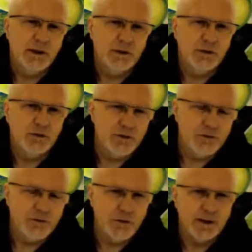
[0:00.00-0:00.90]
And if you
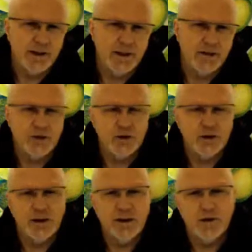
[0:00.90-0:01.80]
listen very carefully, you
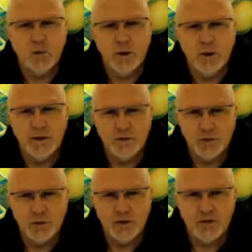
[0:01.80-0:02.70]
can hear the
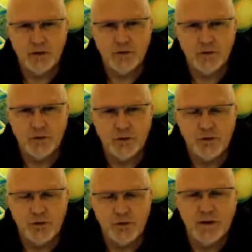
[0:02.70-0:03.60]
wind rustling through the
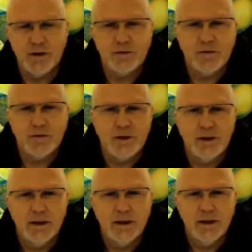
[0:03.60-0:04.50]
trees.
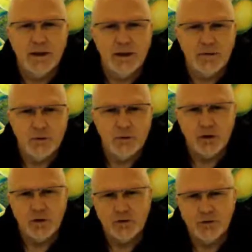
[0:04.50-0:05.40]
And if you look
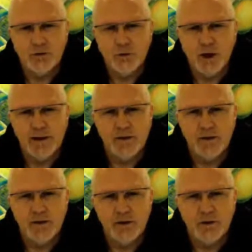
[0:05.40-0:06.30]
over to the right
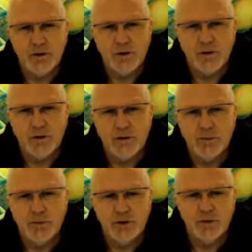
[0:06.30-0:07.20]
there, you can see the
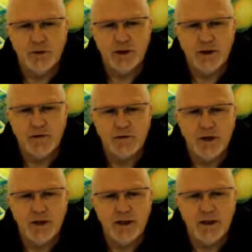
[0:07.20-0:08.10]
butterflies
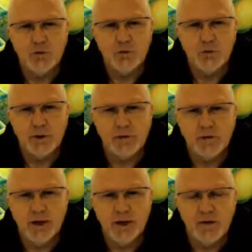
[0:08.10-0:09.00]
flying between the
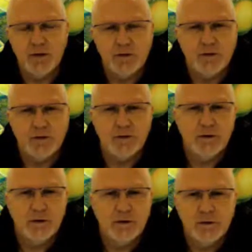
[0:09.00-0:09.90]
flowers.
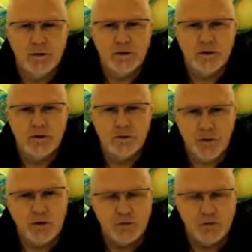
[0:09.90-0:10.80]

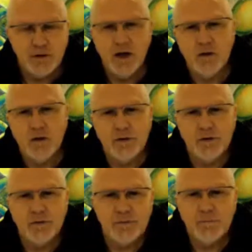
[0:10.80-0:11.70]
Smell the
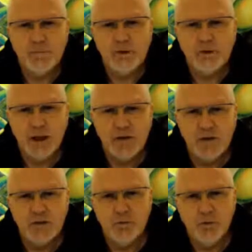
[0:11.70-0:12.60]
flowers,
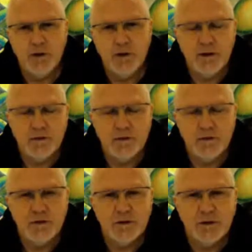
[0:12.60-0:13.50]
taste the breeze.